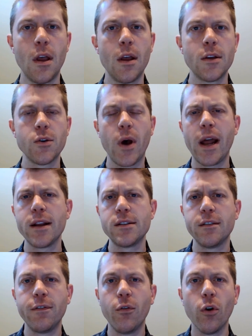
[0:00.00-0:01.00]
So, how does
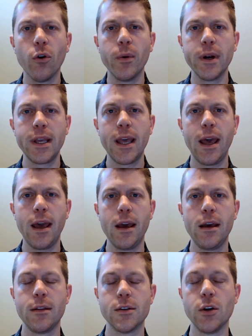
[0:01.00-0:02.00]
the
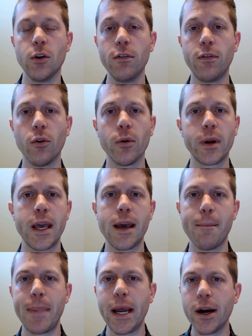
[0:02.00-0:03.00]
401k, the solo 401k,
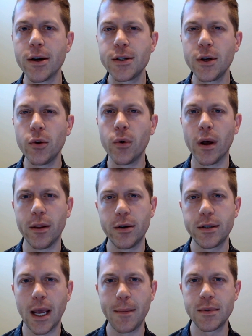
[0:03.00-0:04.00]
compare to other
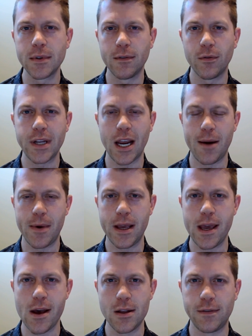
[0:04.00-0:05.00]
types of retirement
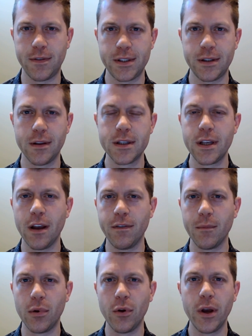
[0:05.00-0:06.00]
accounts for the self
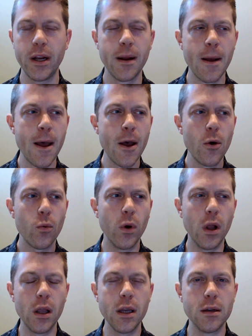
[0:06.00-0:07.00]
employed?
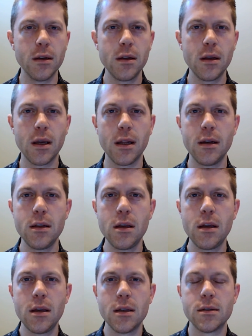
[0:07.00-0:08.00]
Well, it
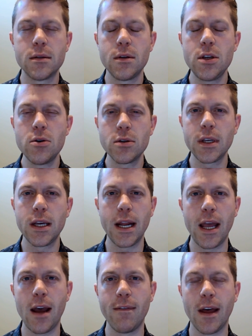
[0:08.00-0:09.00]
is usually going to
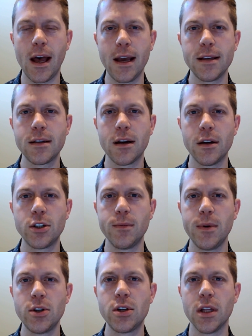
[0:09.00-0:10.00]
have the highest
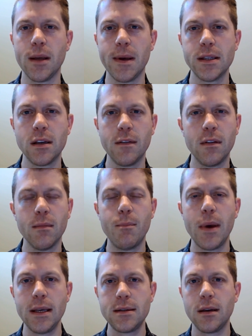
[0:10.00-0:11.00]
contribution limits of the
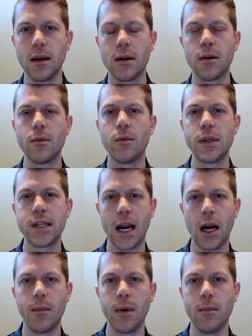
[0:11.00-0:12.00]
basic
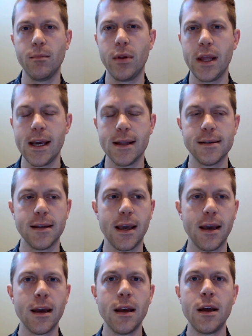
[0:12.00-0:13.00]
retirement plans
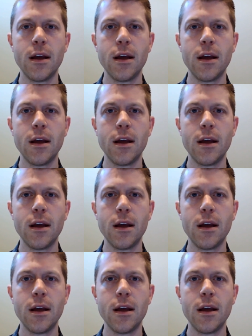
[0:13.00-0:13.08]
like